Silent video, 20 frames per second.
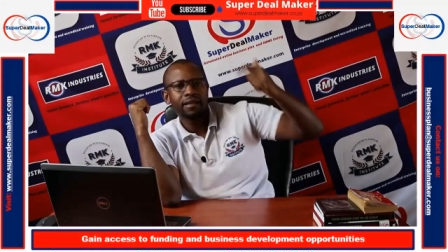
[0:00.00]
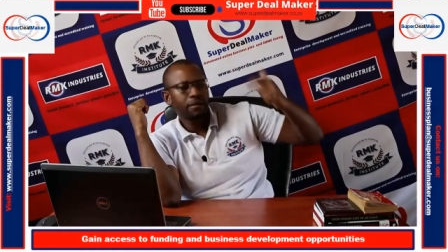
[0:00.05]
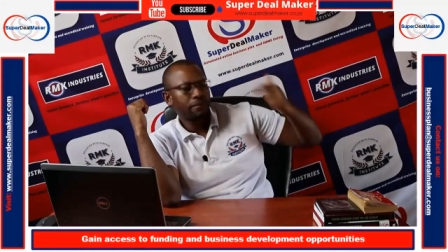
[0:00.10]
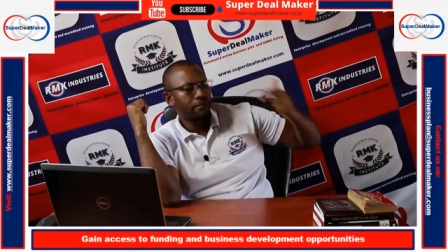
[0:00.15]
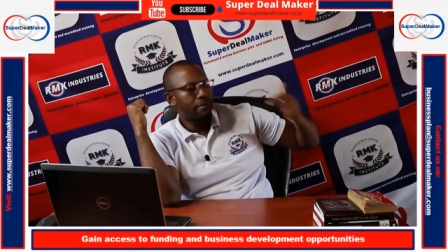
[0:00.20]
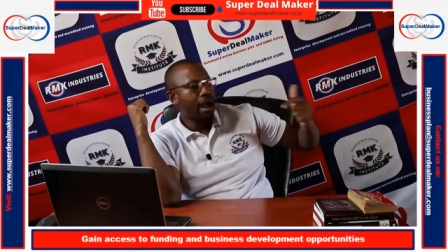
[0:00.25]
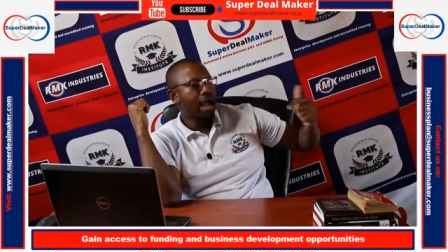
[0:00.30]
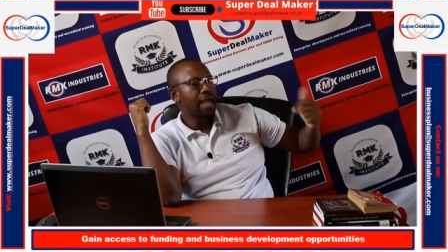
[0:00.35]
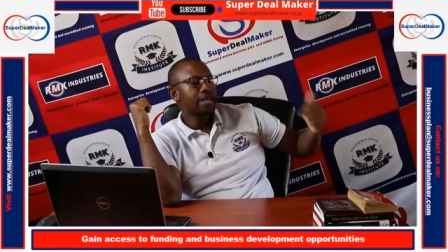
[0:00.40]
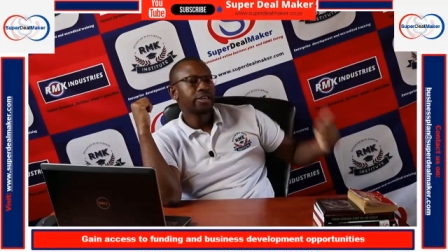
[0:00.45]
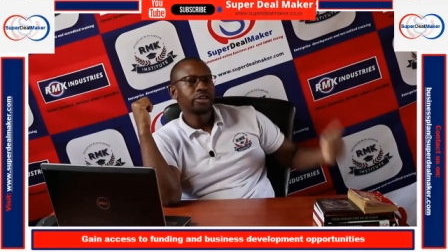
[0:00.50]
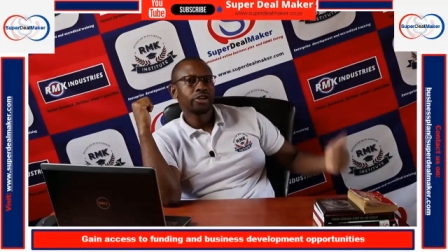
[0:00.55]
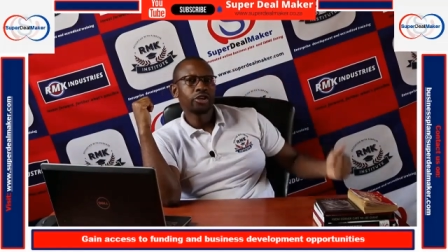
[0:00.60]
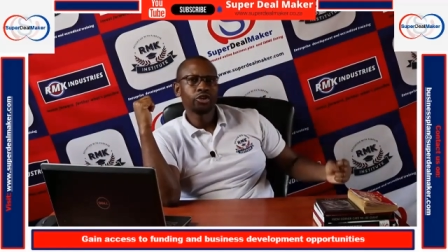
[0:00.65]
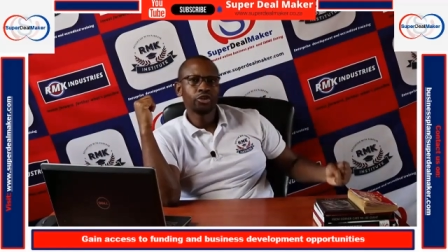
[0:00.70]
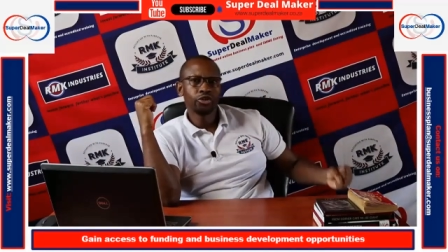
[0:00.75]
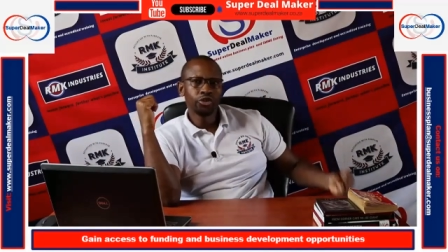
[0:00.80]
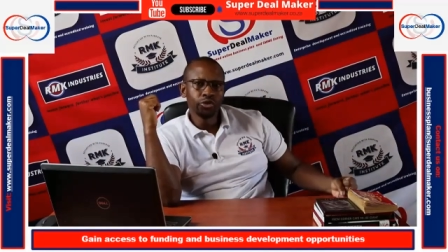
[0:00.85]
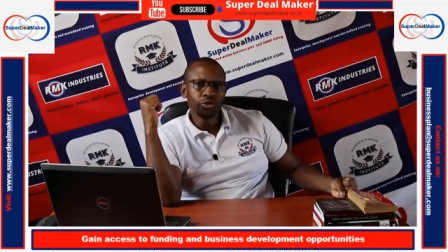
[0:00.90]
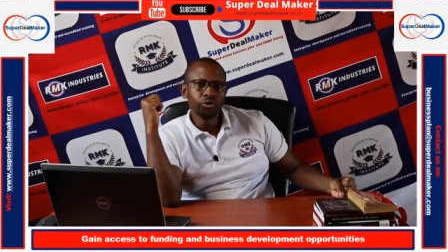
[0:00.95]
by
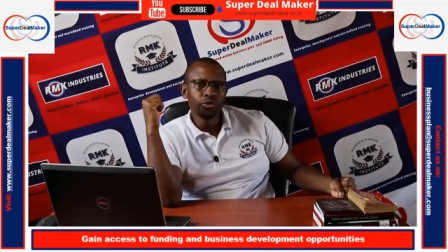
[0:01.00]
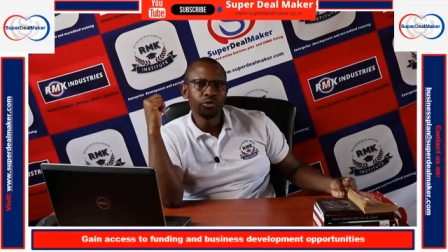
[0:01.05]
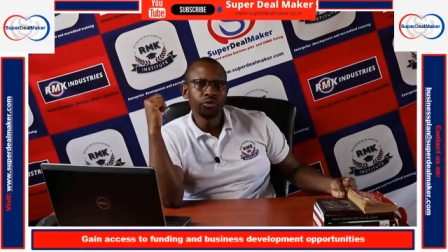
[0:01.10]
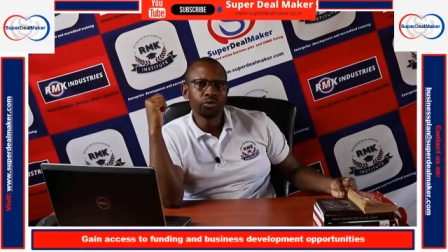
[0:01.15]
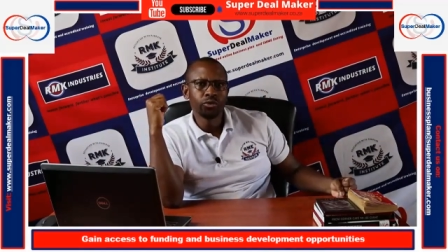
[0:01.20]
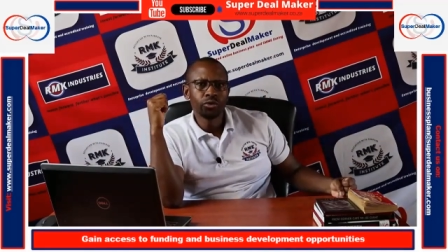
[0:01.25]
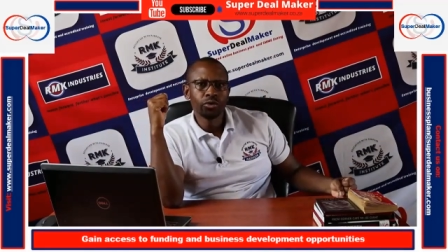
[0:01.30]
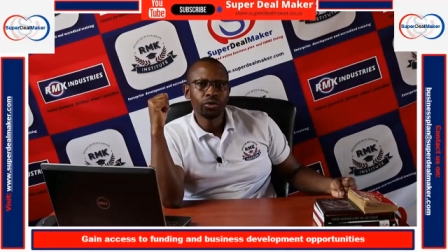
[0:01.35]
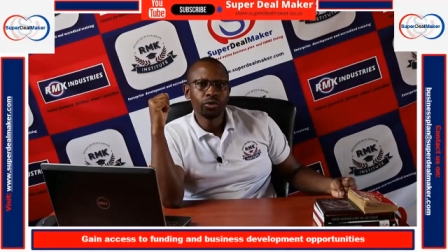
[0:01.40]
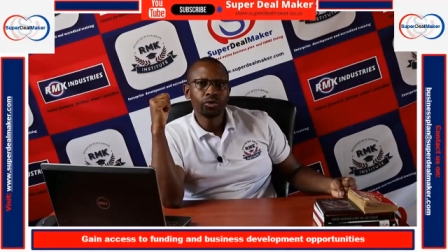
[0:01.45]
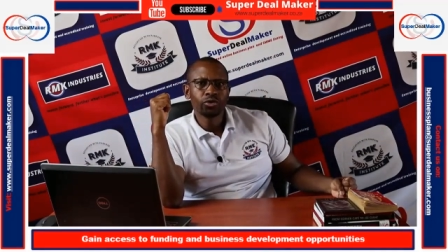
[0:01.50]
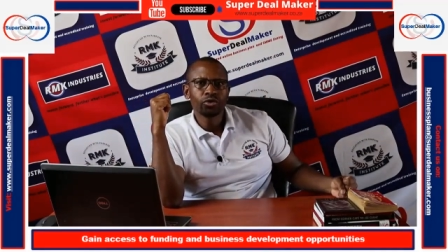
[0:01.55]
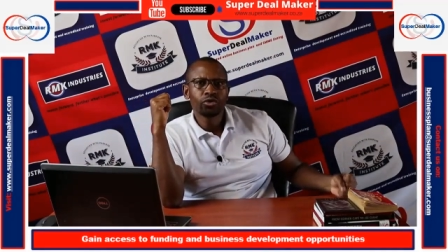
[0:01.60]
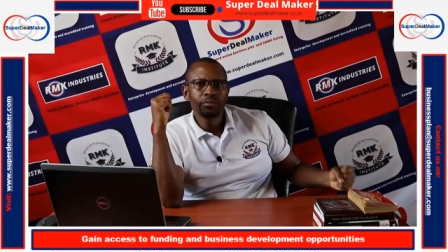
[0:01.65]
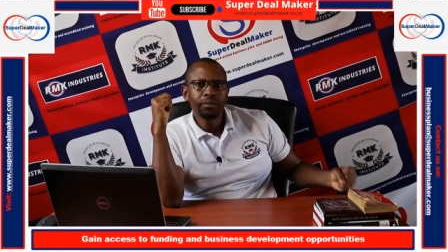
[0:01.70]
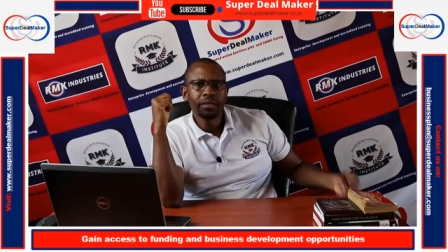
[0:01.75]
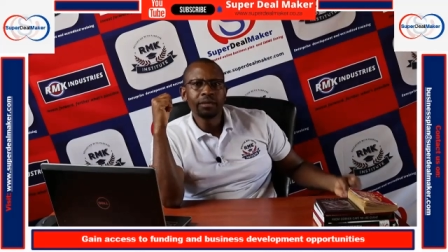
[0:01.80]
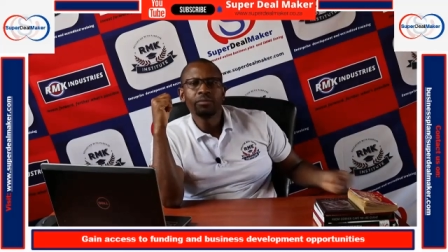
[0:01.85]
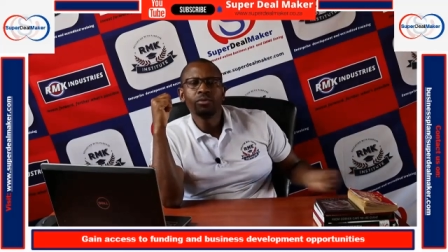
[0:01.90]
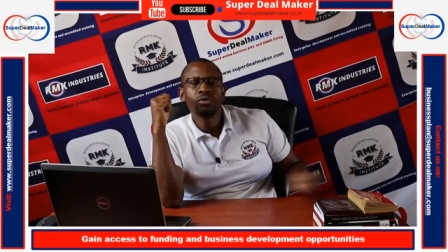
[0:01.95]
you to
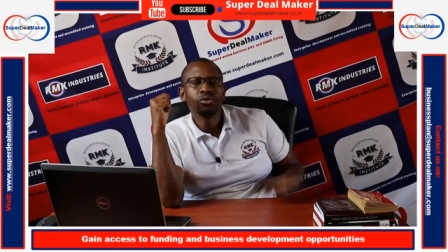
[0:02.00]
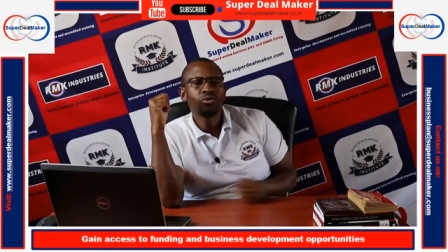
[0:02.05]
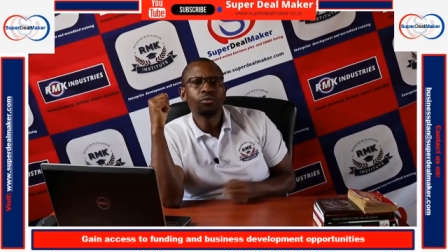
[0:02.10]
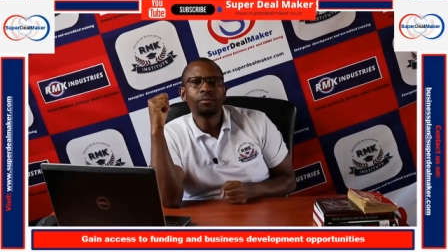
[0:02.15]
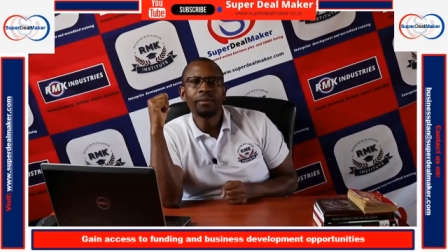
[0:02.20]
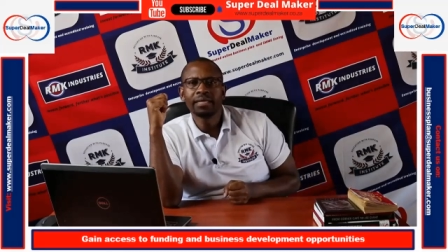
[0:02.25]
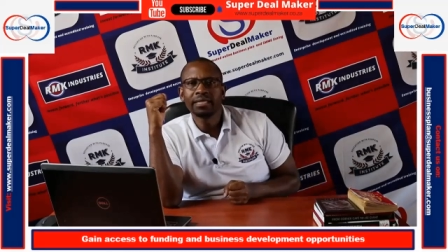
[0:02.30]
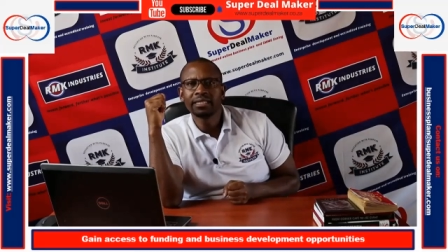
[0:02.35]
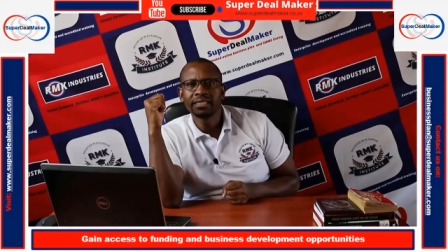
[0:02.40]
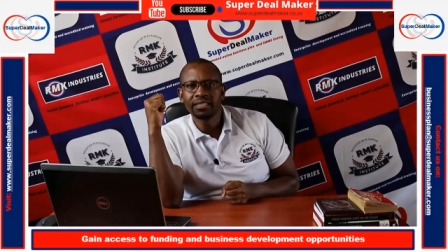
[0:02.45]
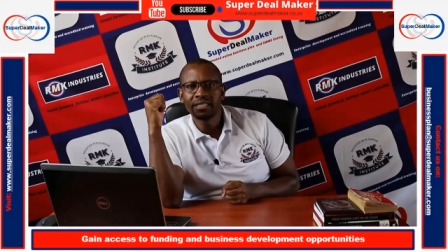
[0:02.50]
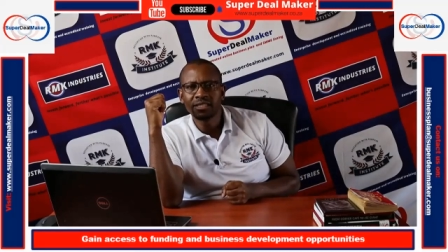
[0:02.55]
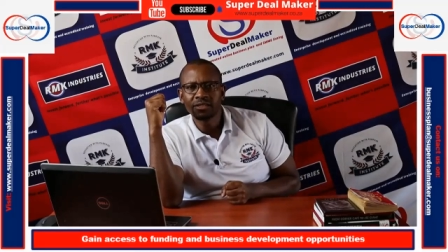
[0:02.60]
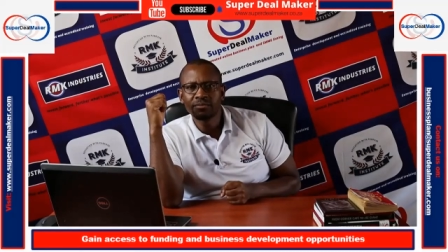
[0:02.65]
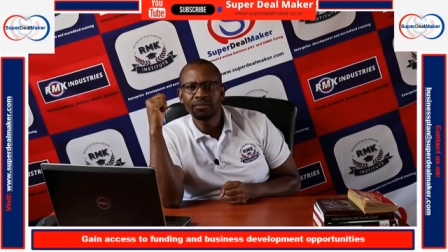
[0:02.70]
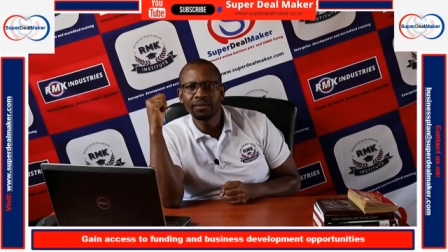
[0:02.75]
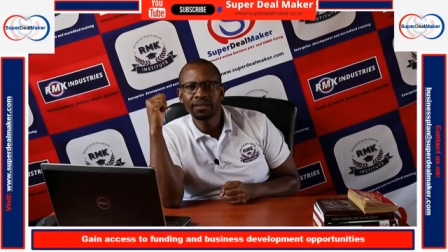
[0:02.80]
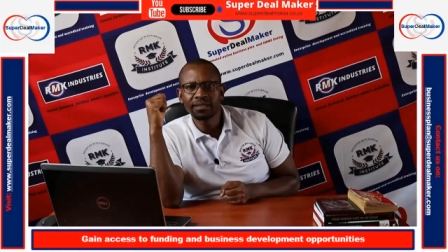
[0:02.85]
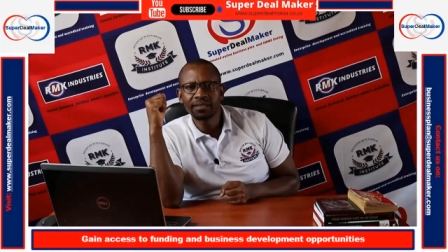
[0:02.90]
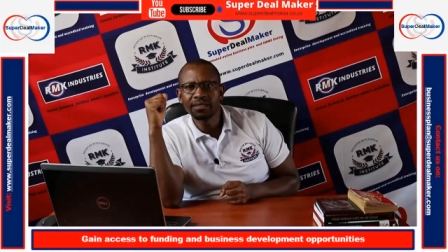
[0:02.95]
be able to manage this
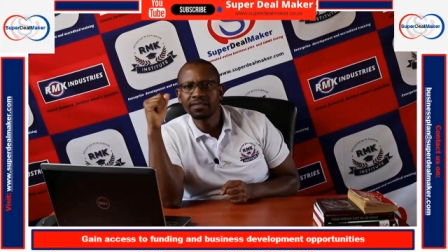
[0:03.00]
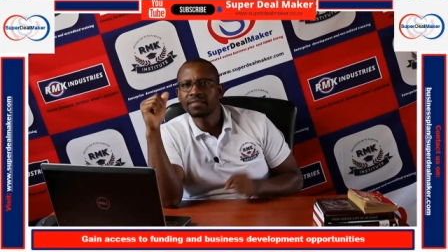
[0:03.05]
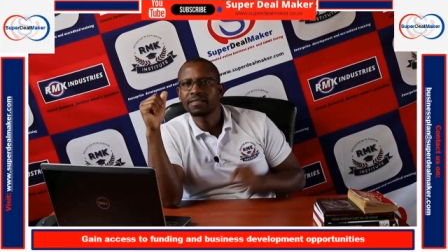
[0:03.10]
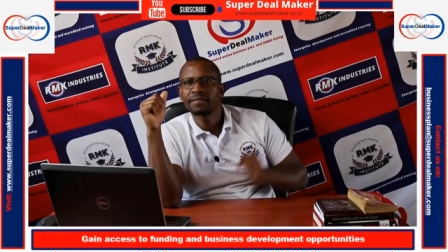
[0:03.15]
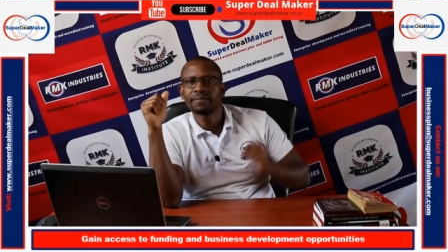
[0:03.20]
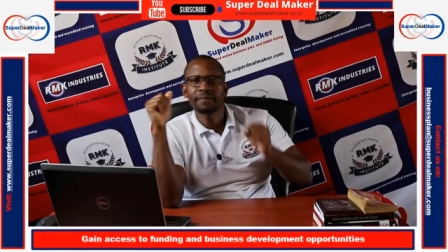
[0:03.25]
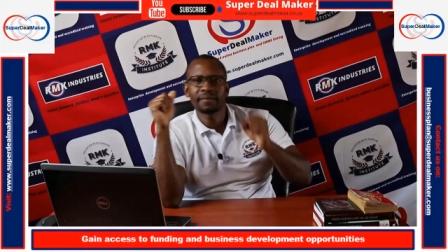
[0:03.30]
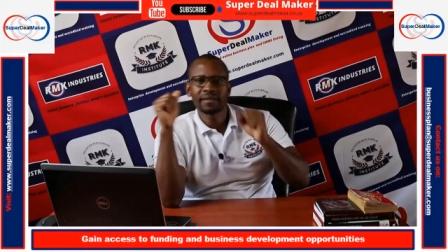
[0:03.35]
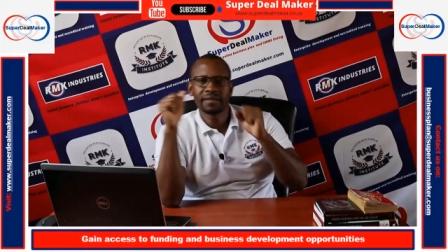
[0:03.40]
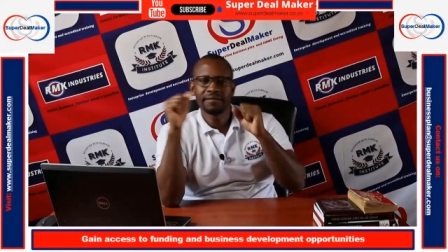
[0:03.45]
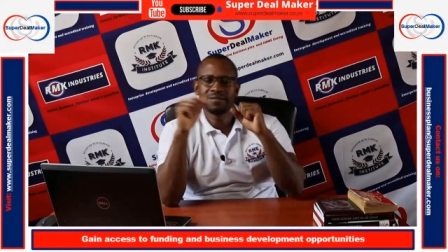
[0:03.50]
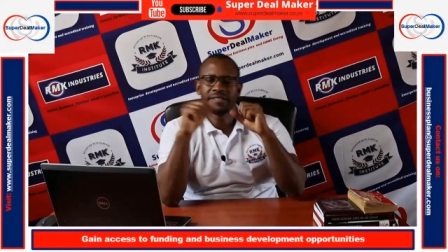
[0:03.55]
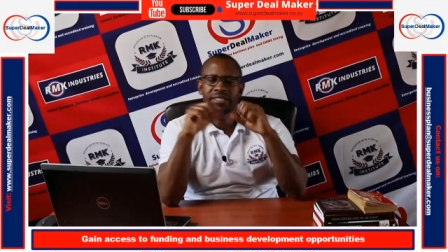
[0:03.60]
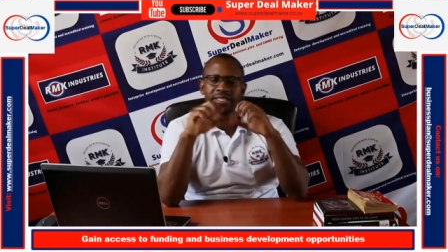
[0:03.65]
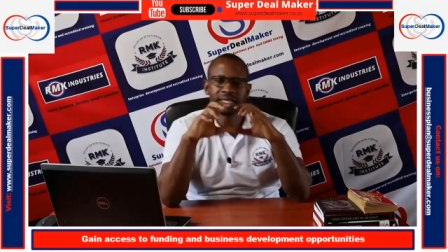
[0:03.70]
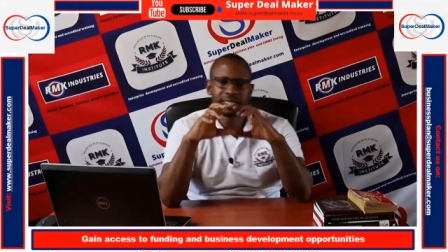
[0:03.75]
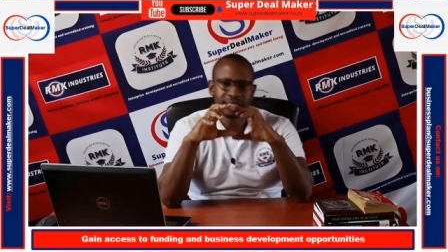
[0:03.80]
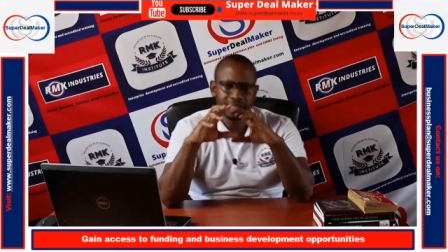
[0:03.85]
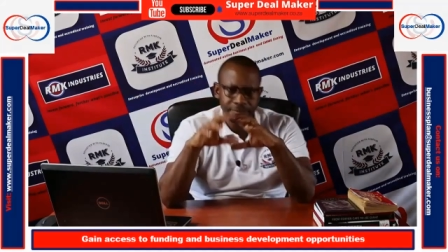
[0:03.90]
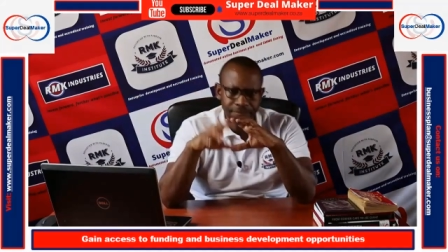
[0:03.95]
business
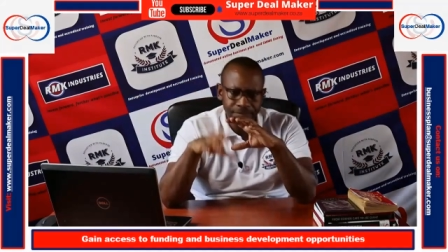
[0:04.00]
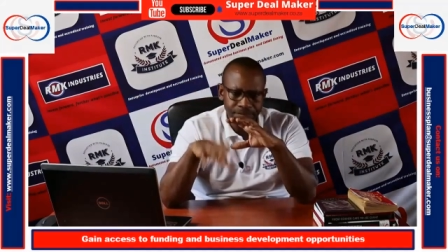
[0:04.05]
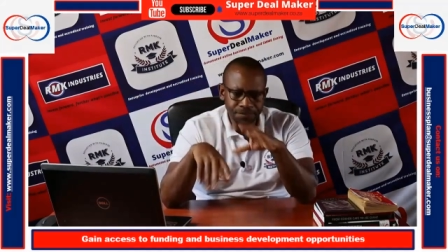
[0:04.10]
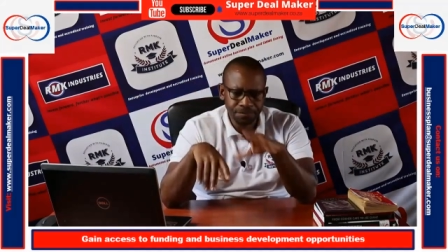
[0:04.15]
efficiently.